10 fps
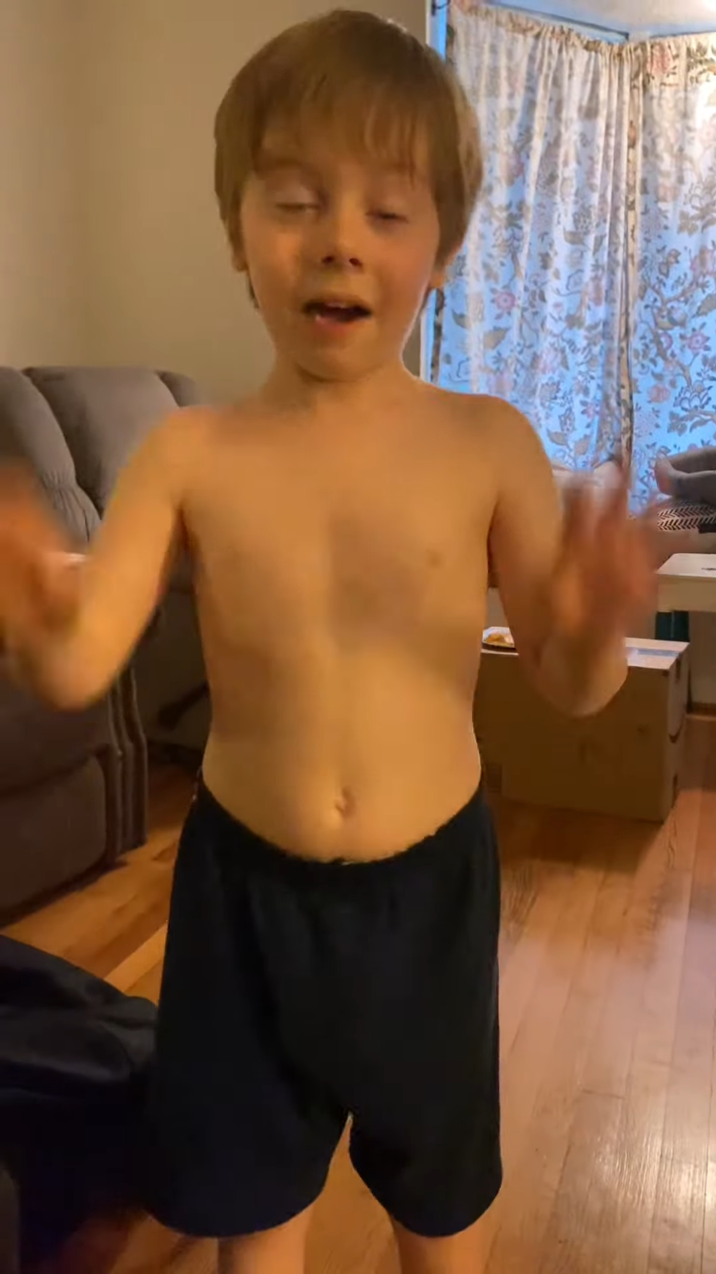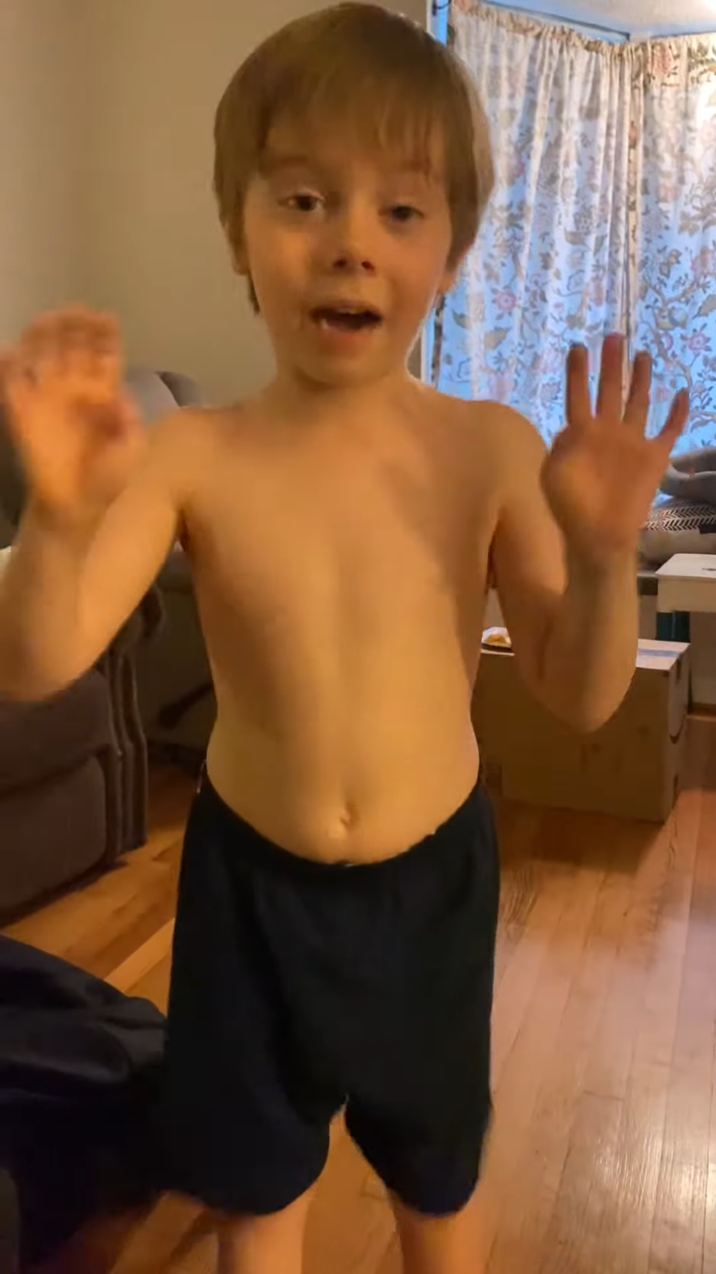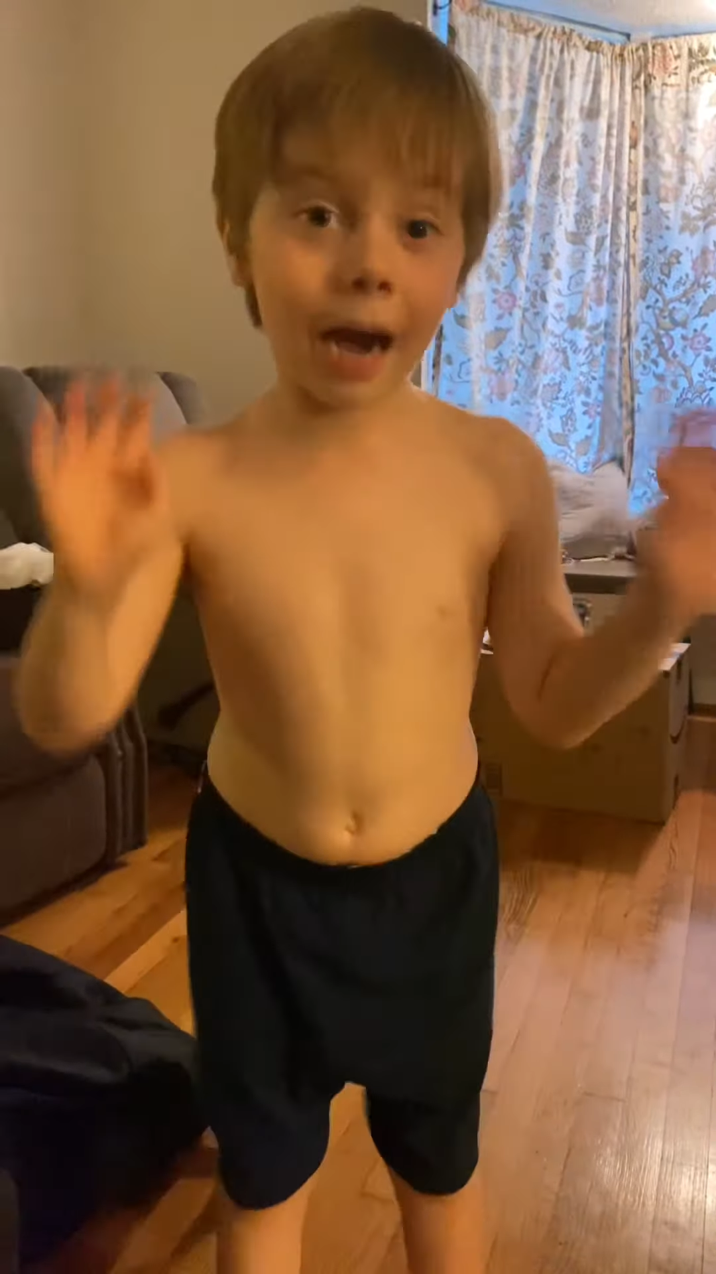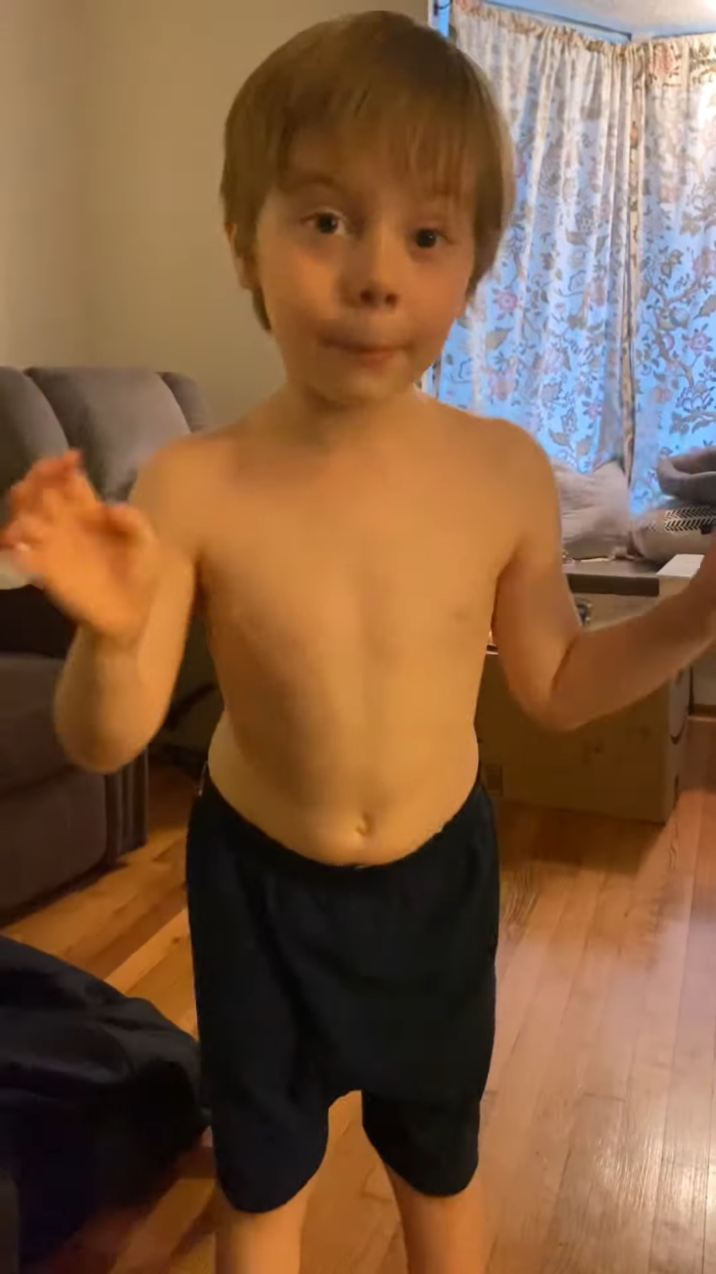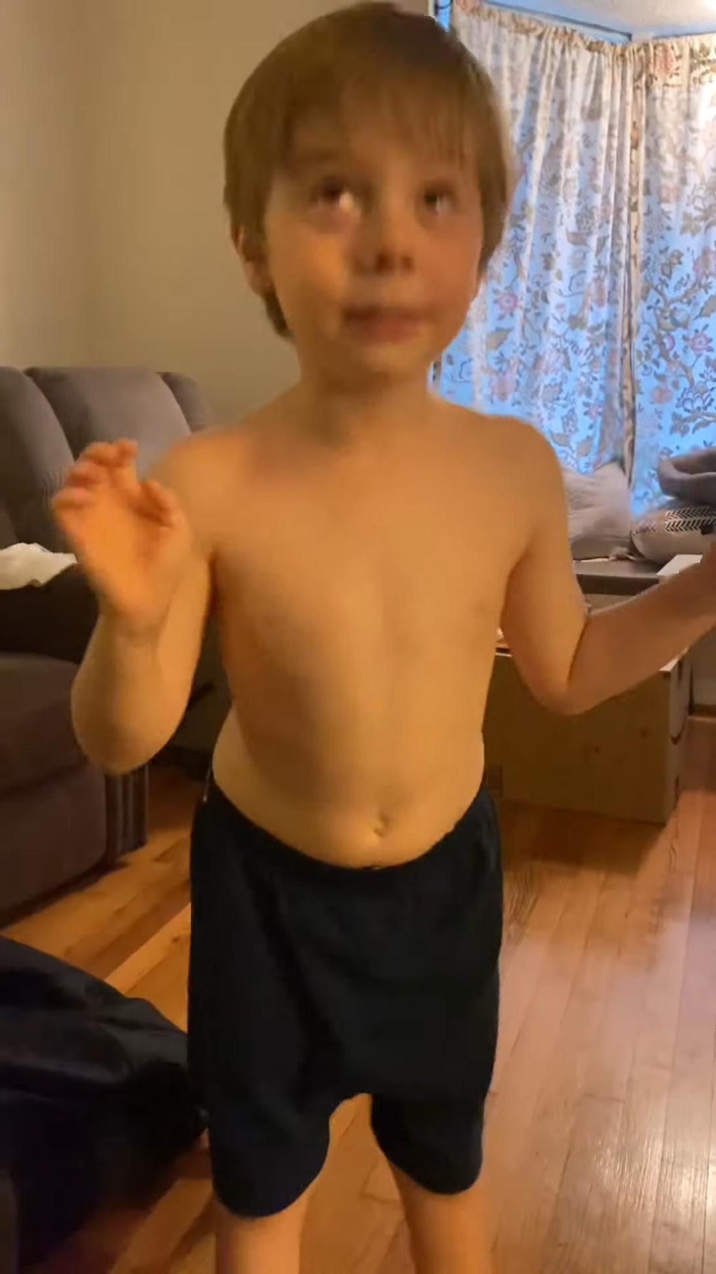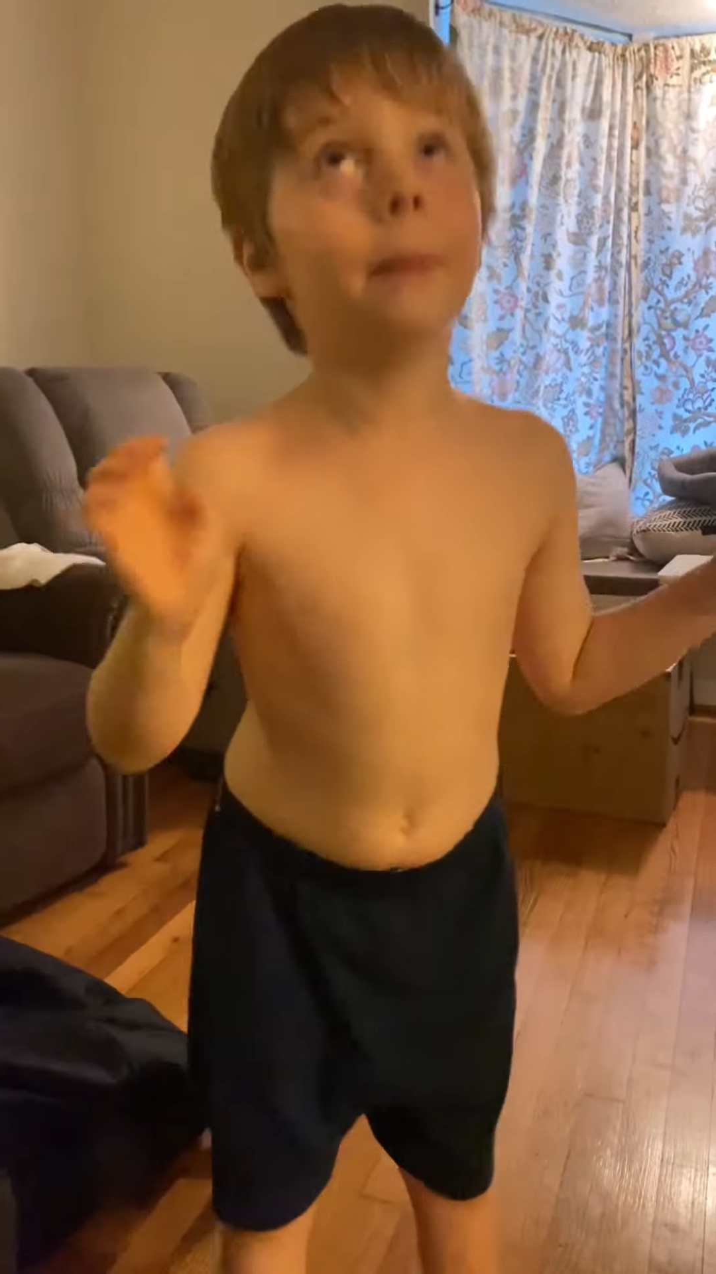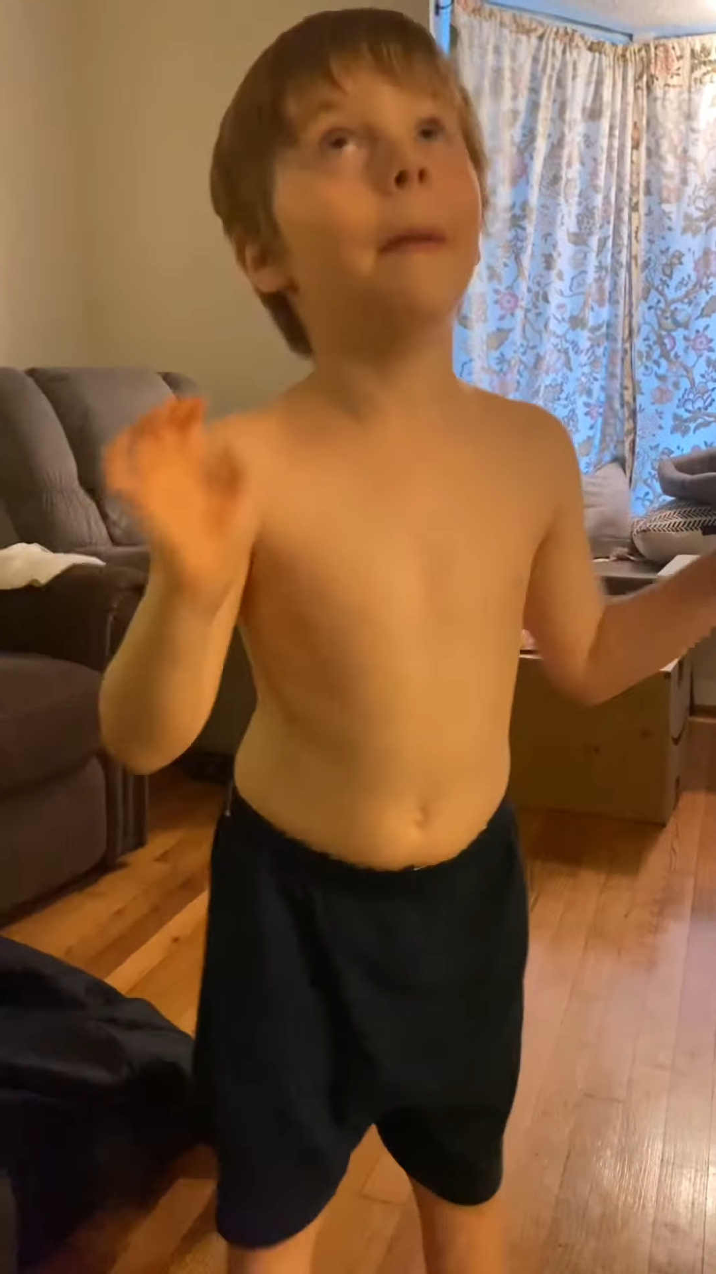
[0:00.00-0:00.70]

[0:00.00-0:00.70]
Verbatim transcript: I'm gonna